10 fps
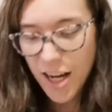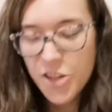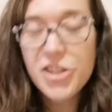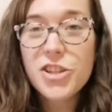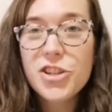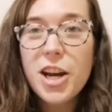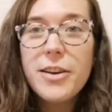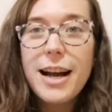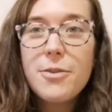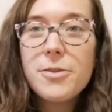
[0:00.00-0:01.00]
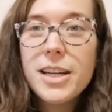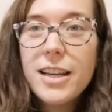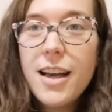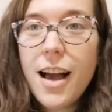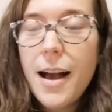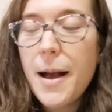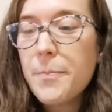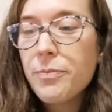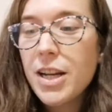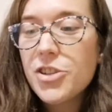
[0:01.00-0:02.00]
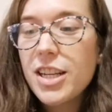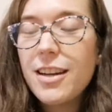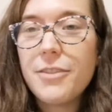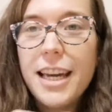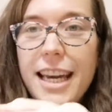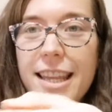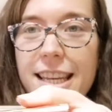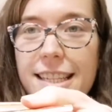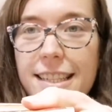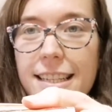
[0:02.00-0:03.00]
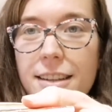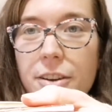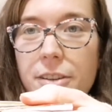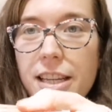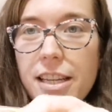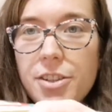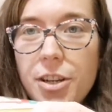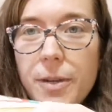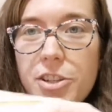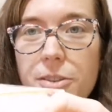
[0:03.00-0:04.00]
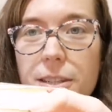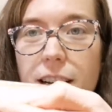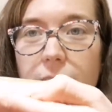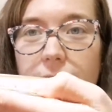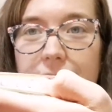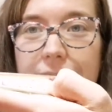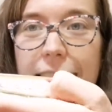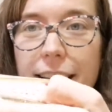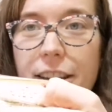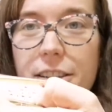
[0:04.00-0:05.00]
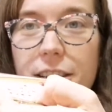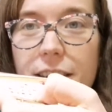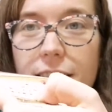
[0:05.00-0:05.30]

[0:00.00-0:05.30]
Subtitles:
Just to show how much I love it. This is only 2 issues ago and it's haggard.